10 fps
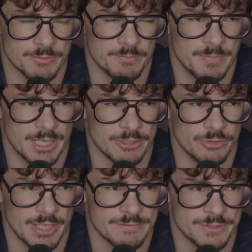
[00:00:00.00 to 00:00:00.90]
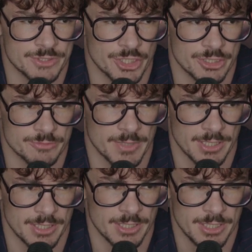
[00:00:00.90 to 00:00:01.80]
the belt could have changed
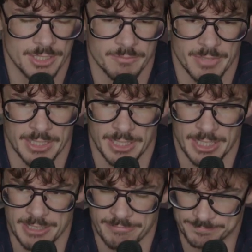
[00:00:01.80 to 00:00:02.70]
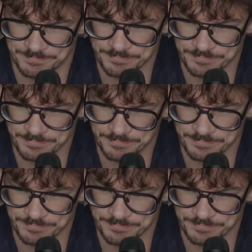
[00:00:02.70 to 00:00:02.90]
my life.